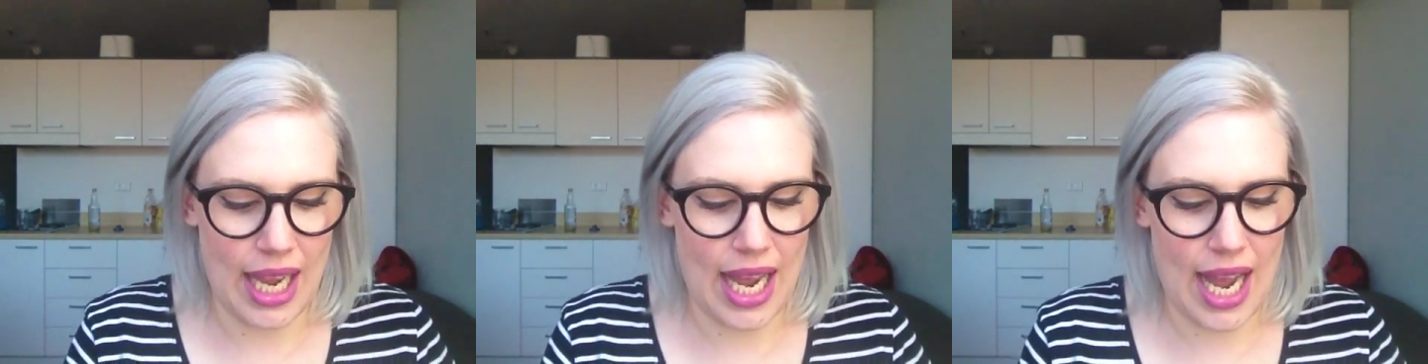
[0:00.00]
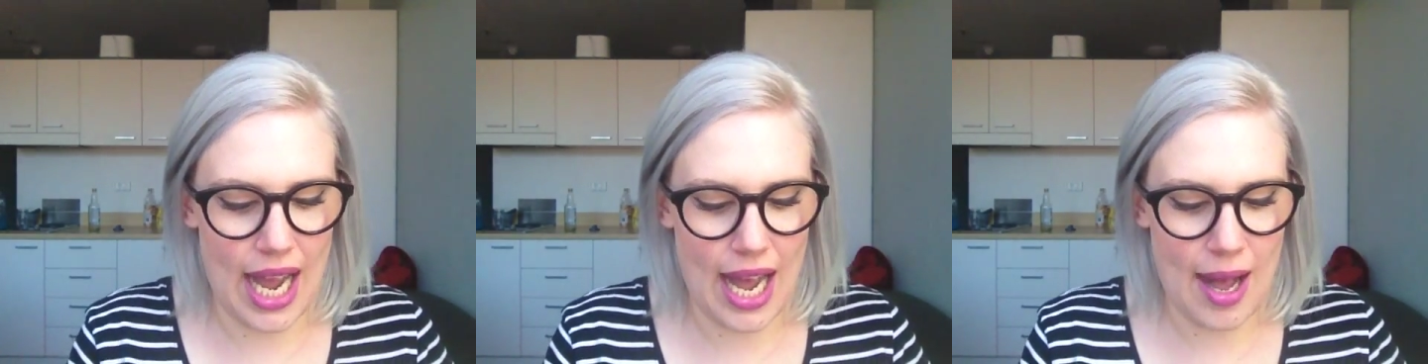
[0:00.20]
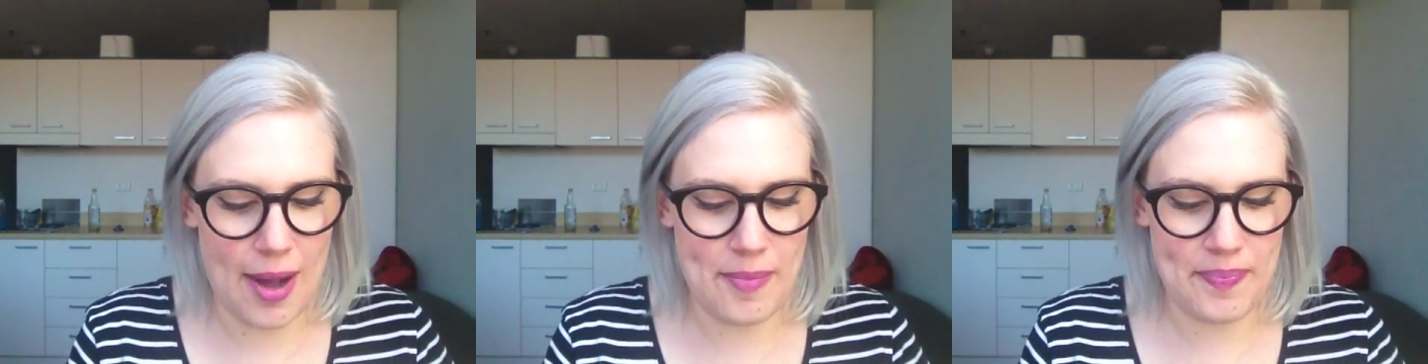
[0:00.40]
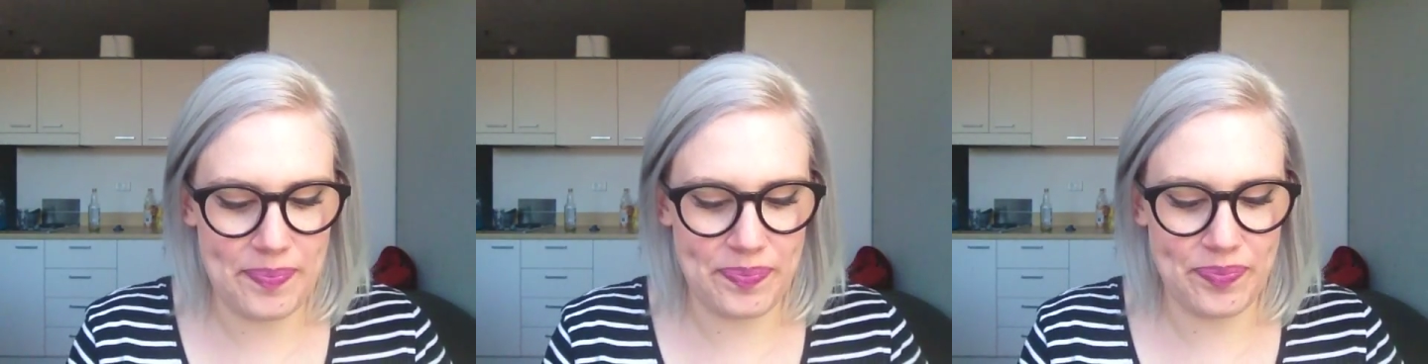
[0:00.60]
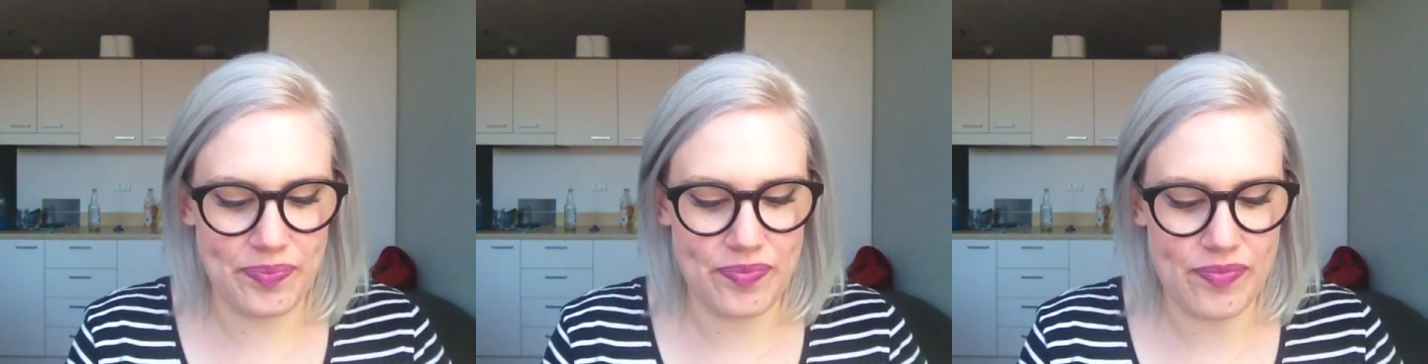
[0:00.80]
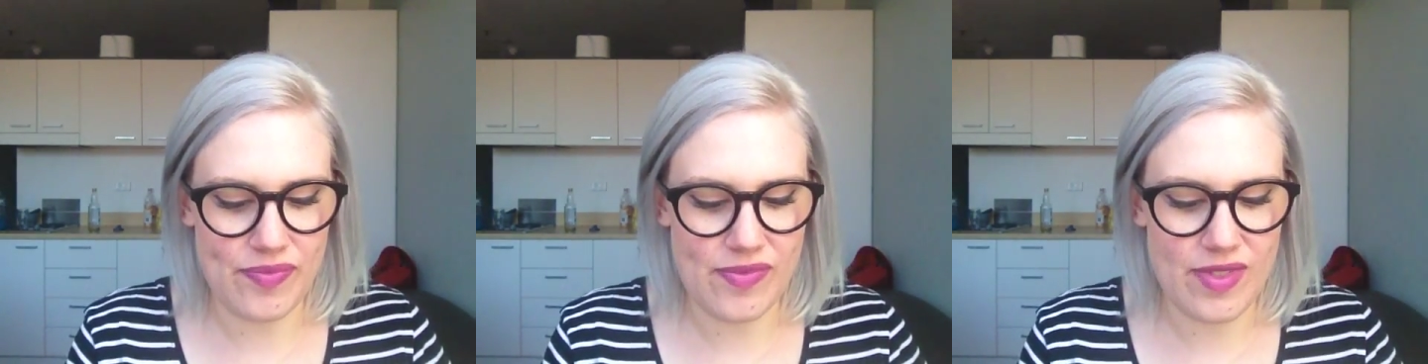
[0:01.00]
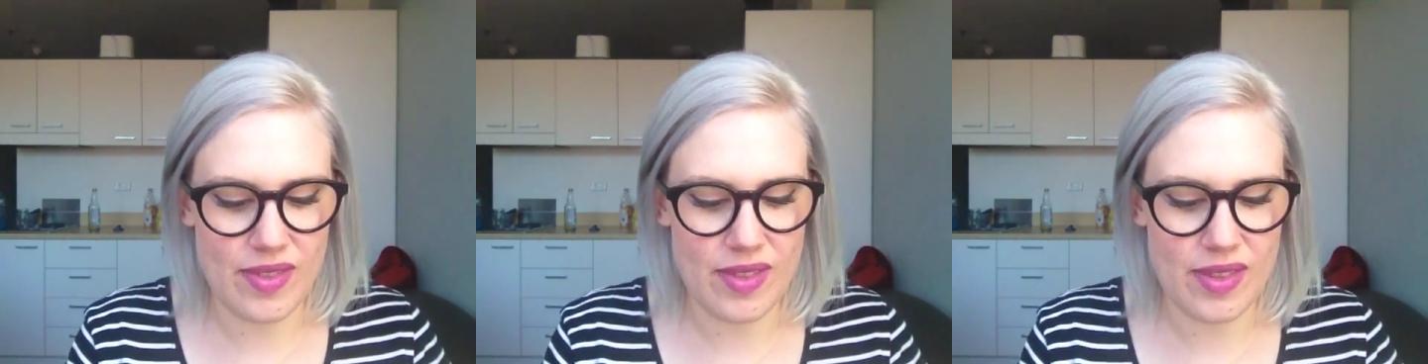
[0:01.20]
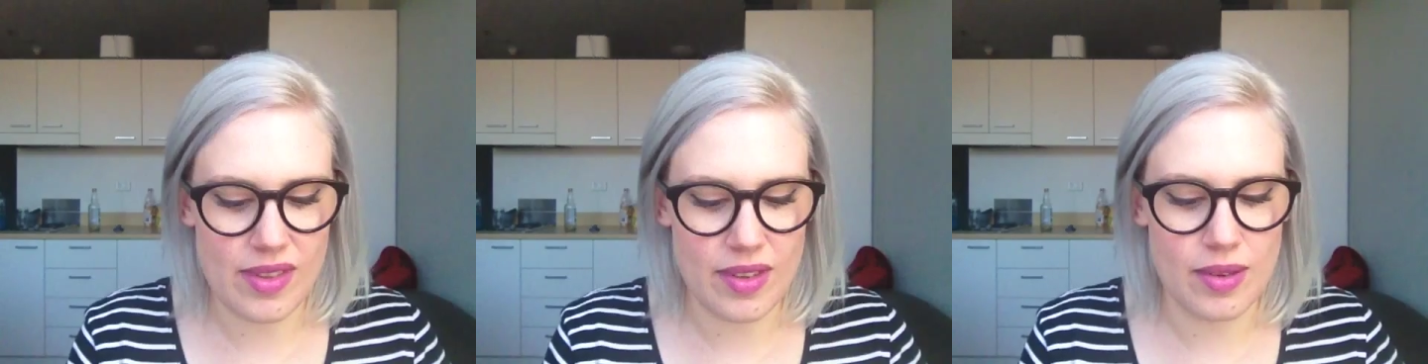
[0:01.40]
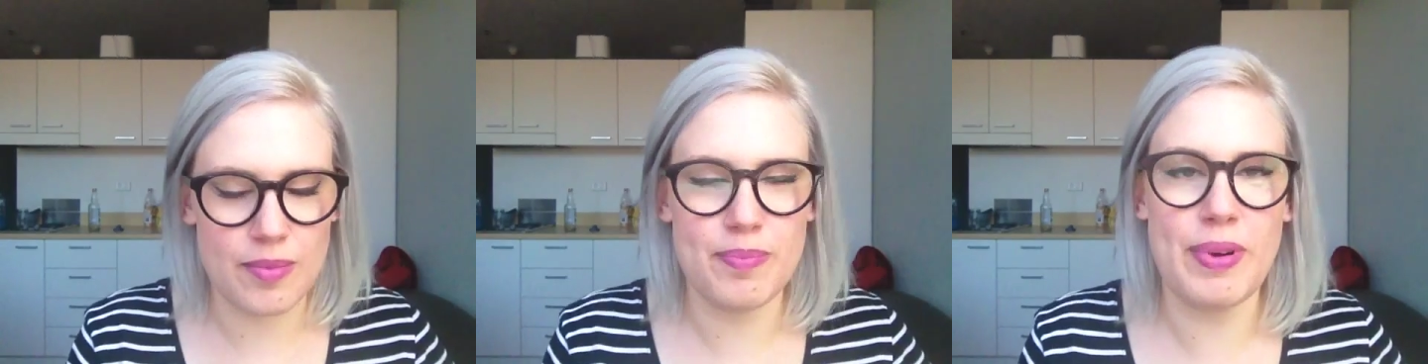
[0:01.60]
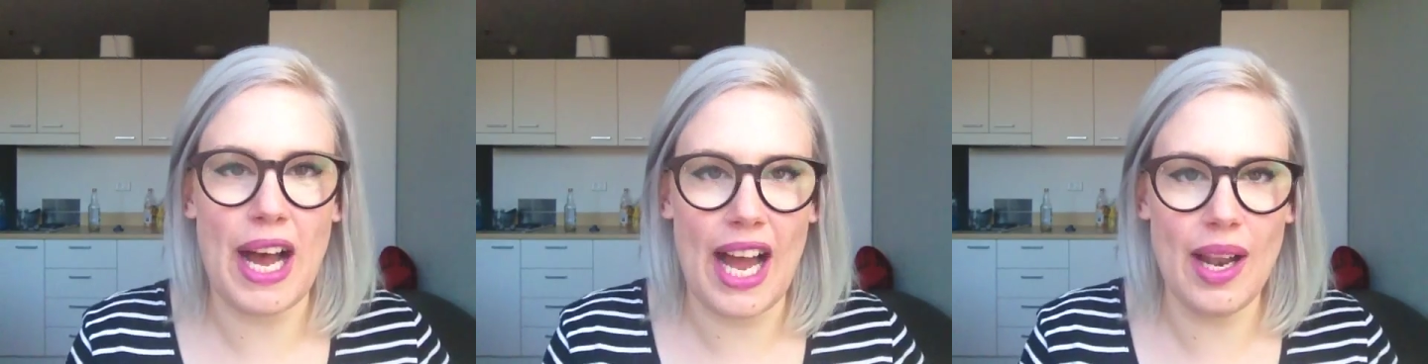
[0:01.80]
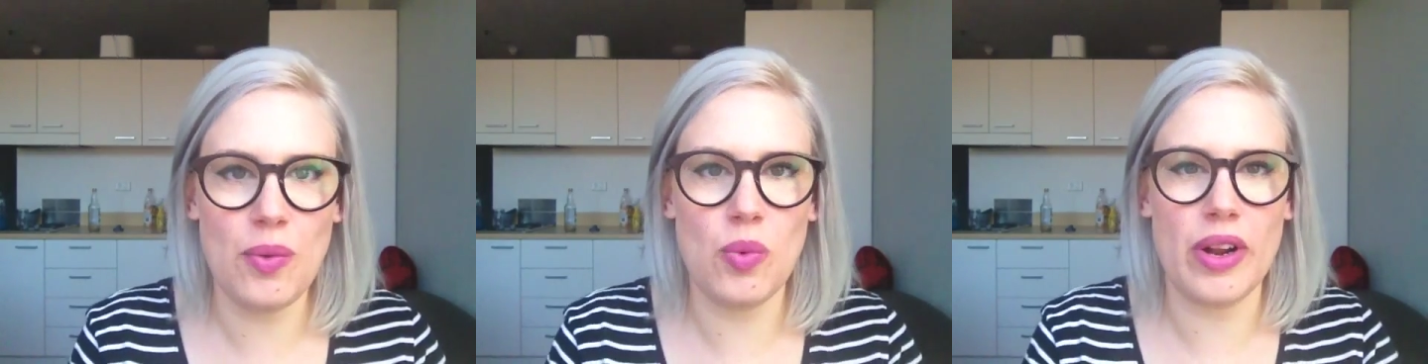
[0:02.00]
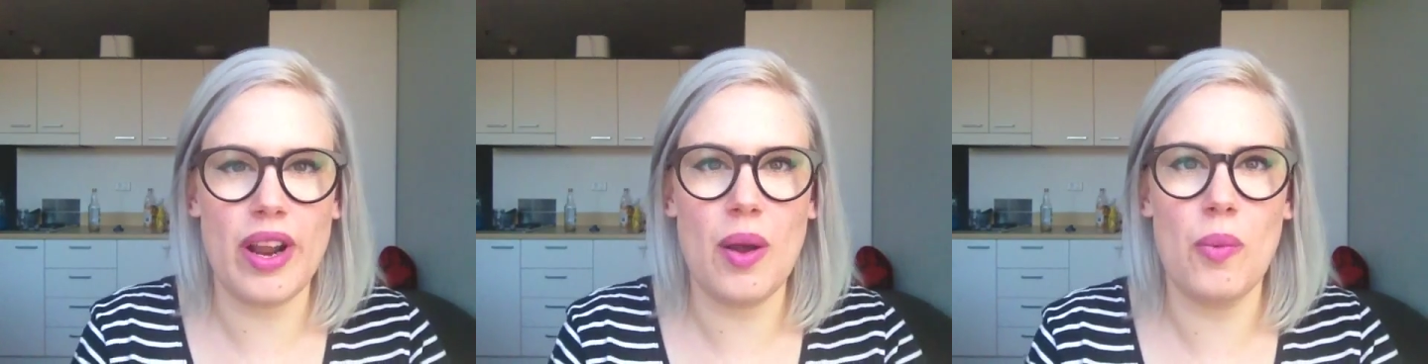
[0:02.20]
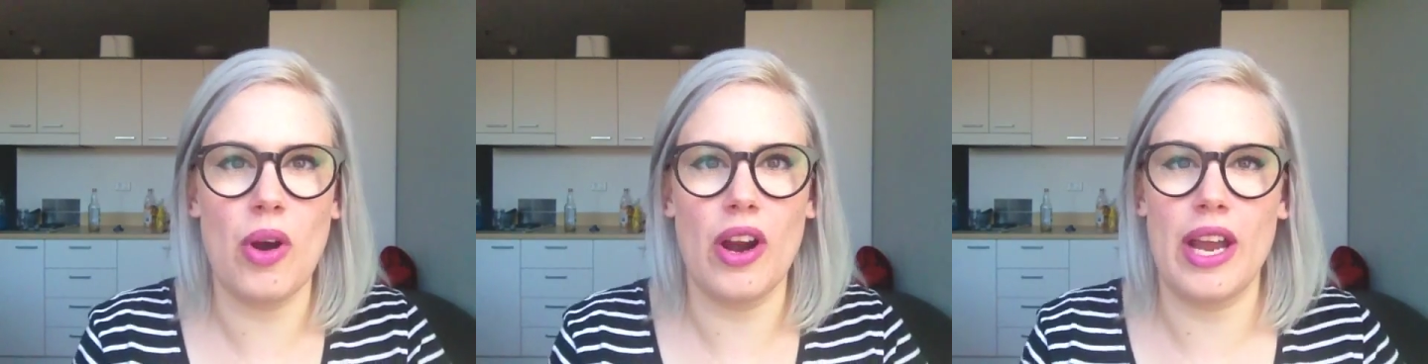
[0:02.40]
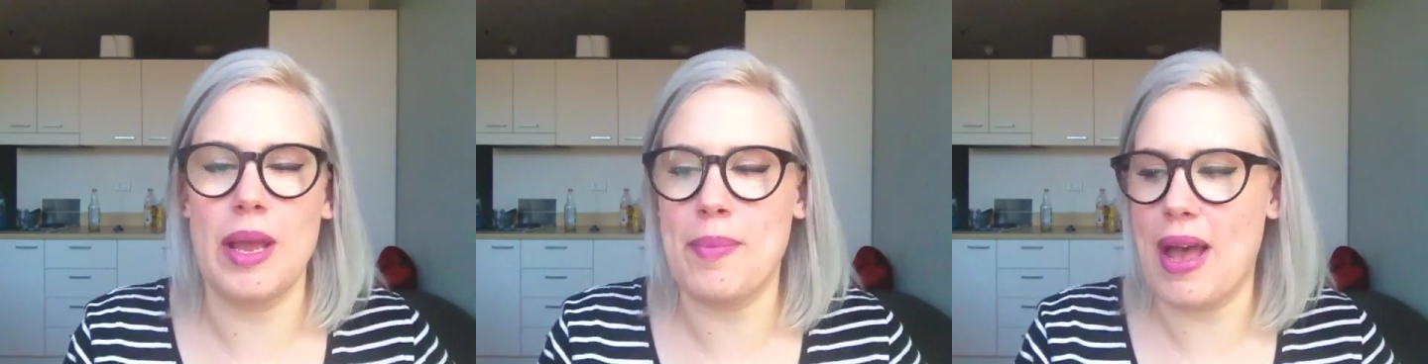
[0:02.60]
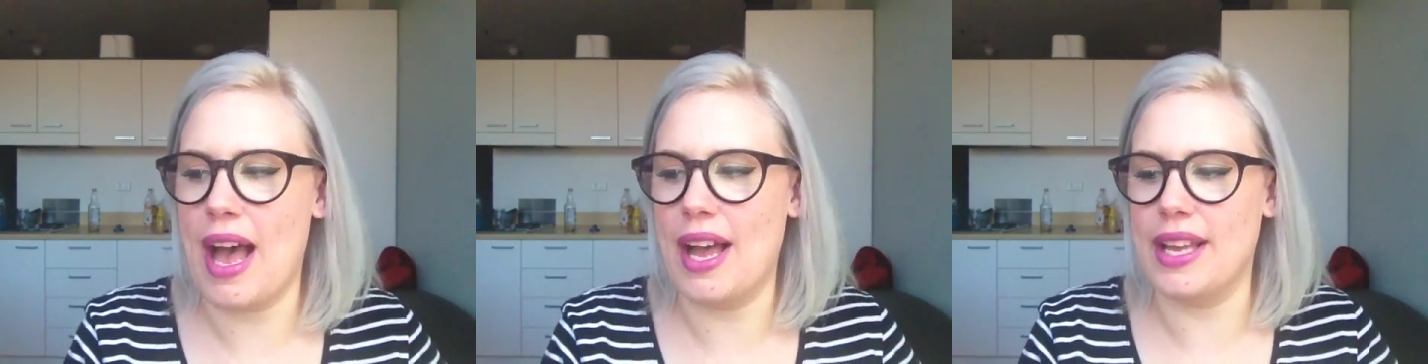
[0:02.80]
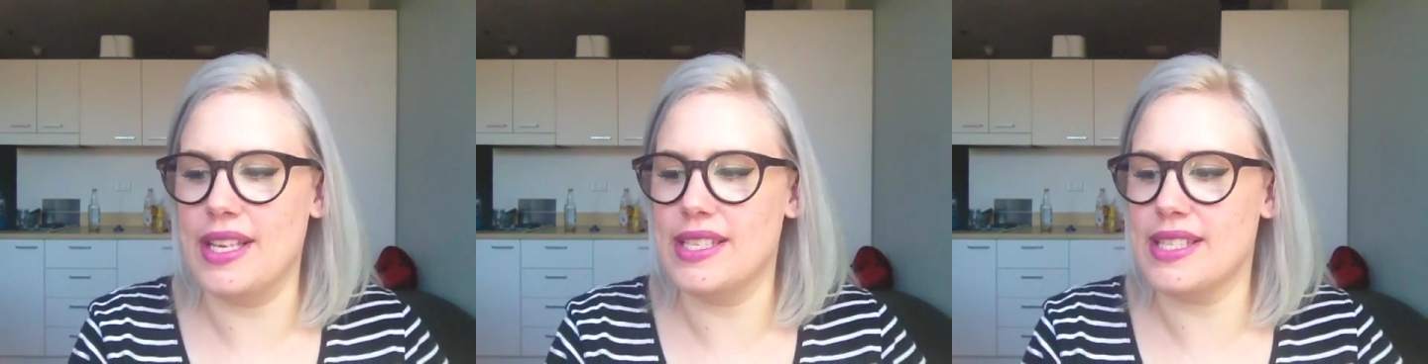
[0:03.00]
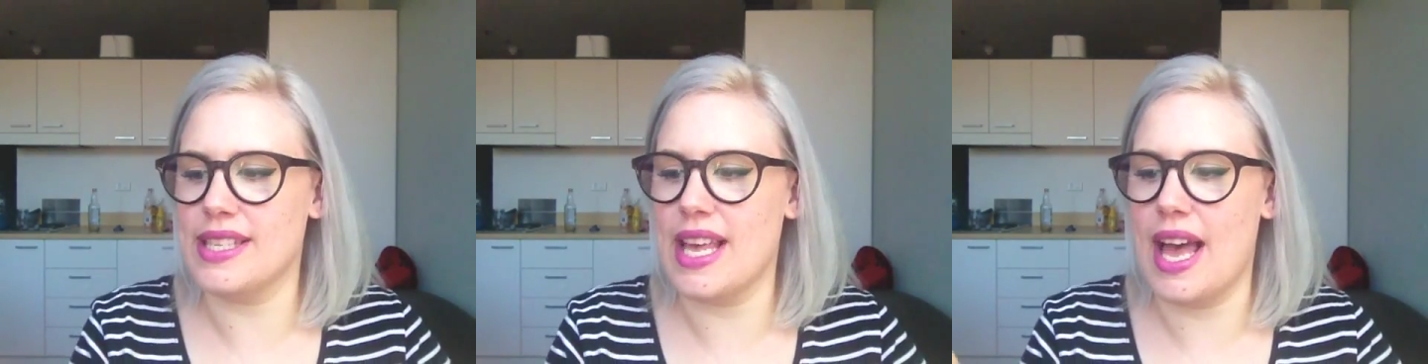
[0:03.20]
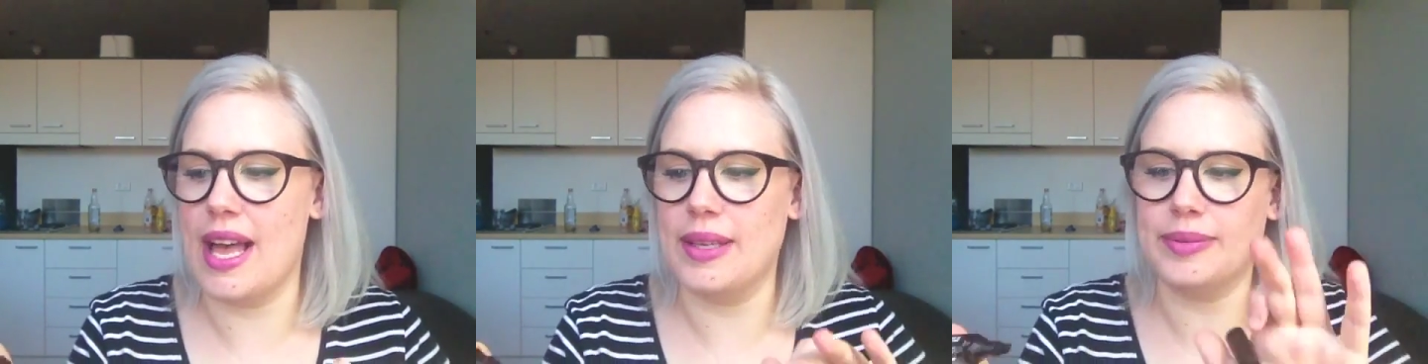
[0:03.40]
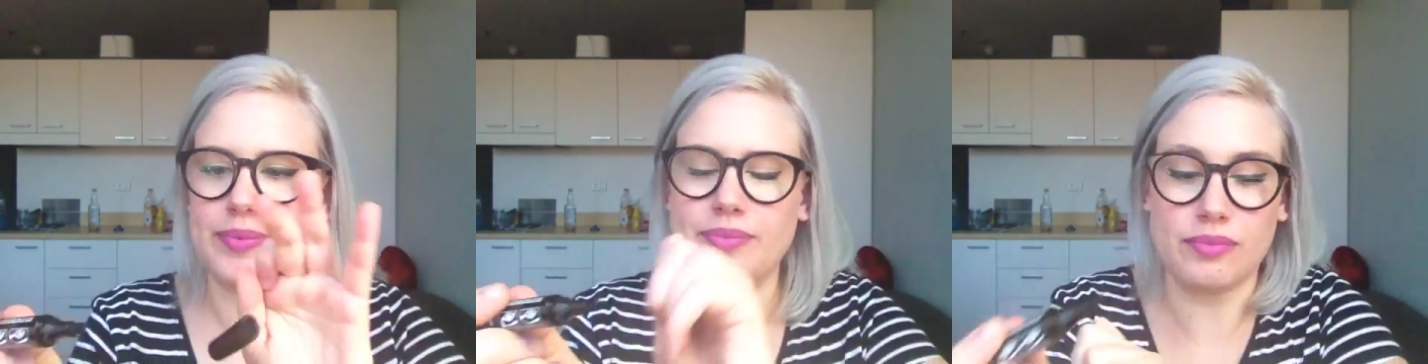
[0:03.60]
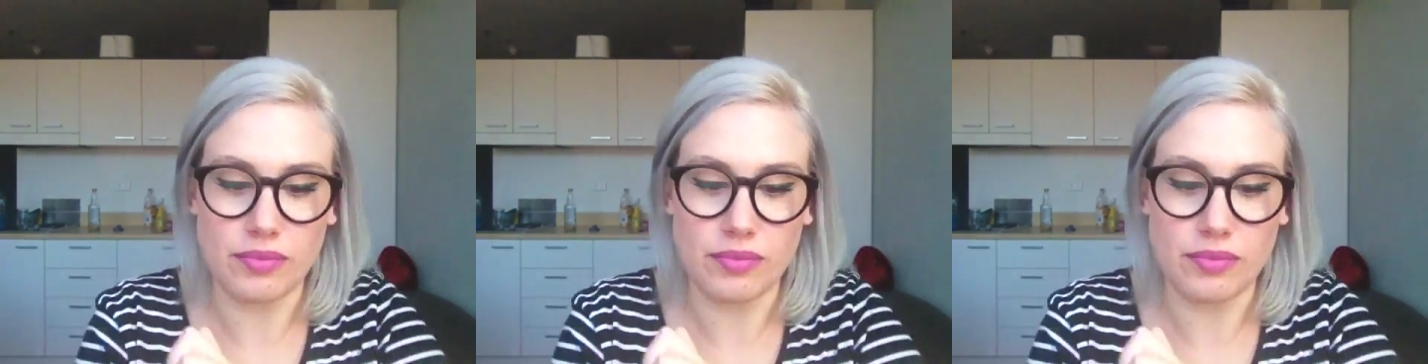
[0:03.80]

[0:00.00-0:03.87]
But what I worry about is that,